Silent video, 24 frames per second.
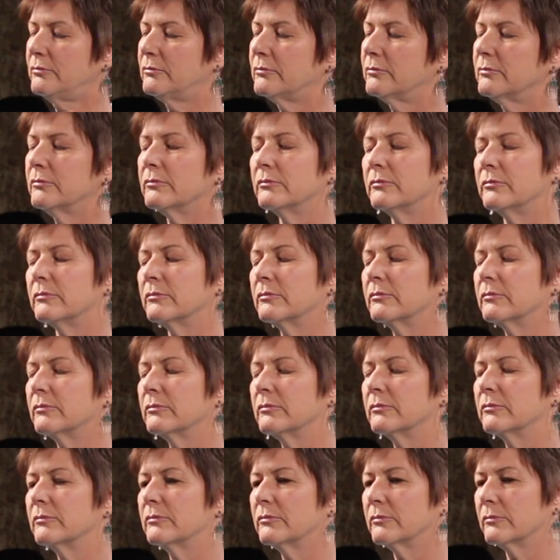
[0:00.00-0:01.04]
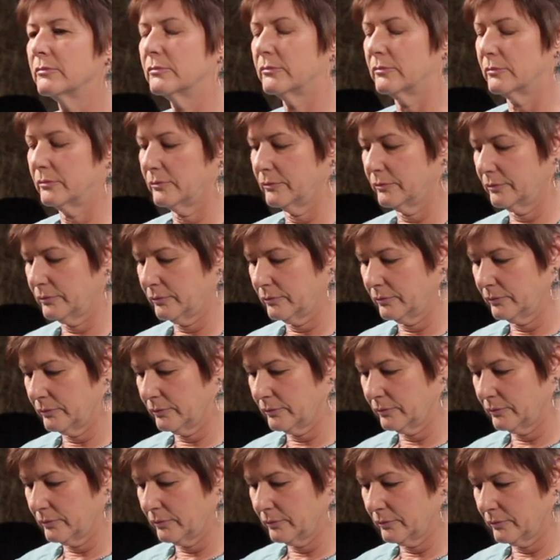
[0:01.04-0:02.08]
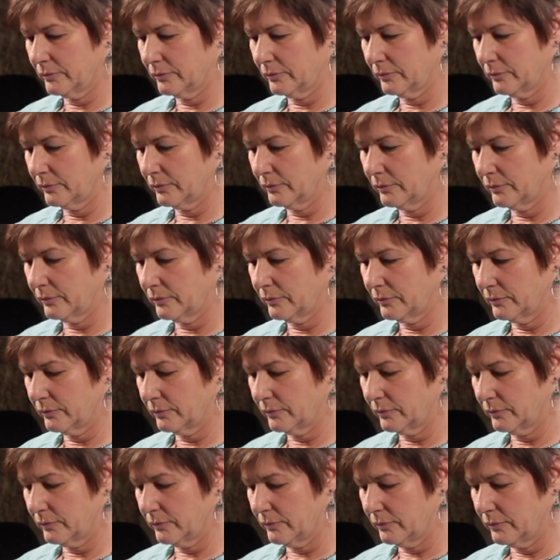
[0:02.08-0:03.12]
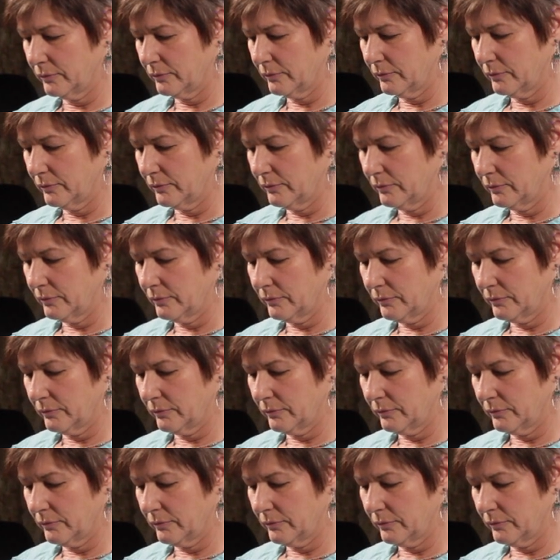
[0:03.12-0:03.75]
(silent)